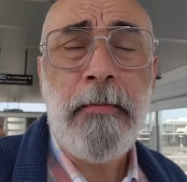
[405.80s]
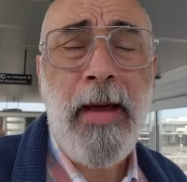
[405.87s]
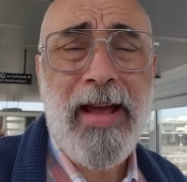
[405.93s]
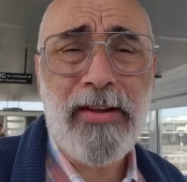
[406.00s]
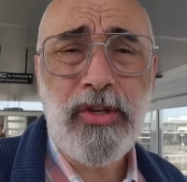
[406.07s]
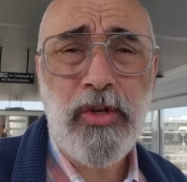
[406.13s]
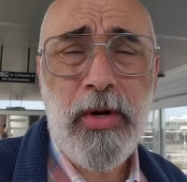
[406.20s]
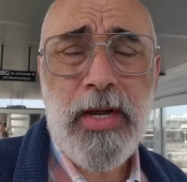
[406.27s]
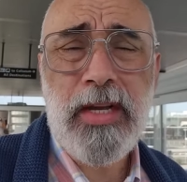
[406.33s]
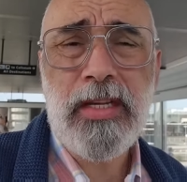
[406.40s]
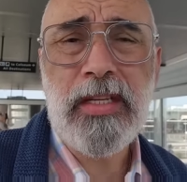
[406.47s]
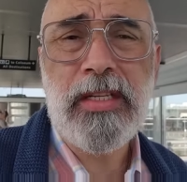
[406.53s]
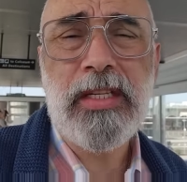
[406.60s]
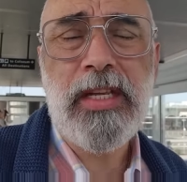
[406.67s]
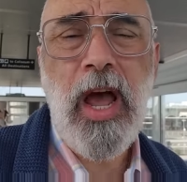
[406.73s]

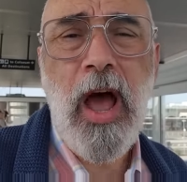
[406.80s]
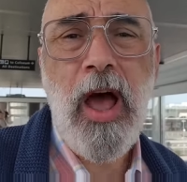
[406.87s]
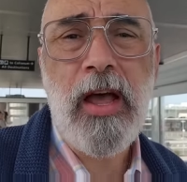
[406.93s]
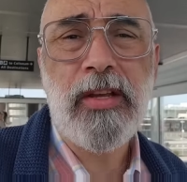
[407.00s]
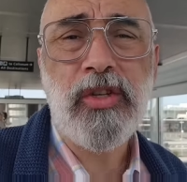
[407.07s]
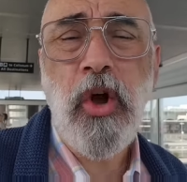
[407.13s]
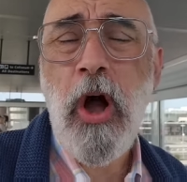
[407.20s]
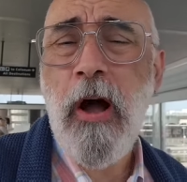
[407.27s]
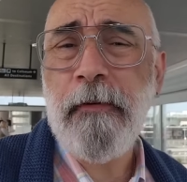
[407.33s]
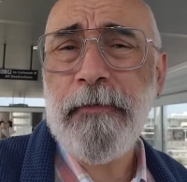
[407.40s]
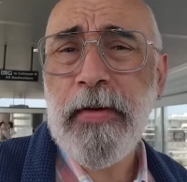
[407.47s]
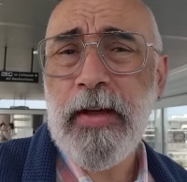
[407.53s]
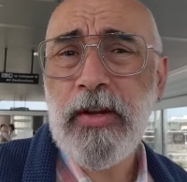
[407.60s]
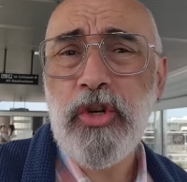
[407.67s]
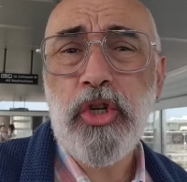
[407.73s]
pastries, uh,
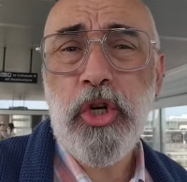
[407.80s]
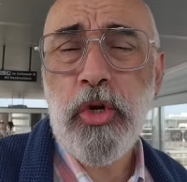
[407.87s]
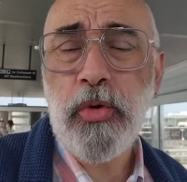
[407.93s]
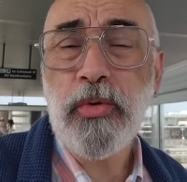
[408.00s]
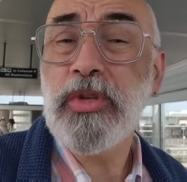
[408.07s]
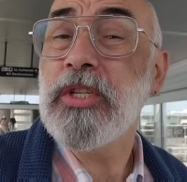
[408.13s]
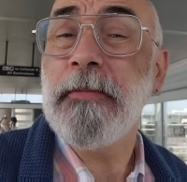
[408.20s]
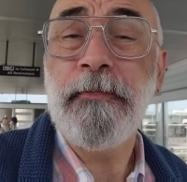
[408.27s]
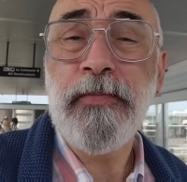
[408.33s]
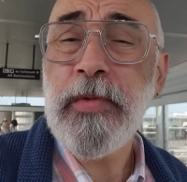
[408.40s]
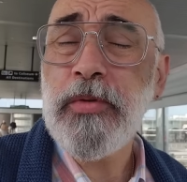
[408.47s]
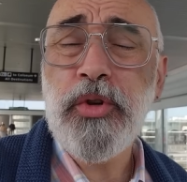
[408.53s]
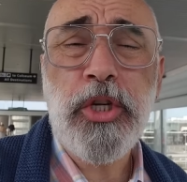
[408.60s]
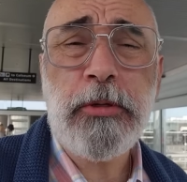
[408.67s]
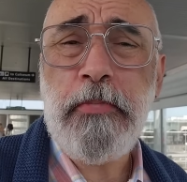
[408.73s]
coffee, juice,
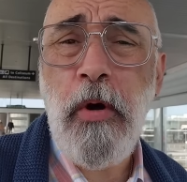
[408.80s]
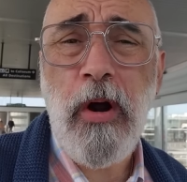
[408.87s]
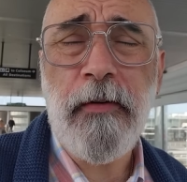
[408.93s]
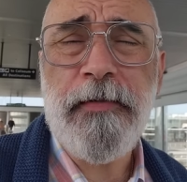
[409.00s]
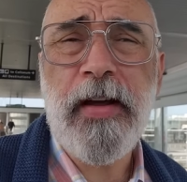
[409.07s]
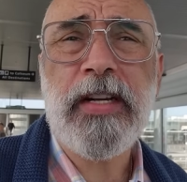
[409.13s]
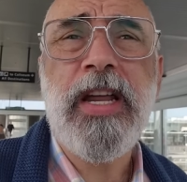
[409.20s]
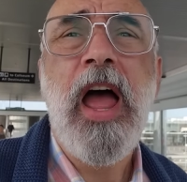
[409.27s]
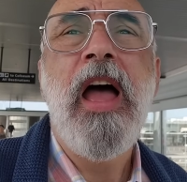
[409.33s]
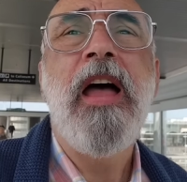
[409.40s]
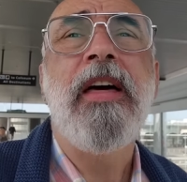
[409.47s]
just perfect.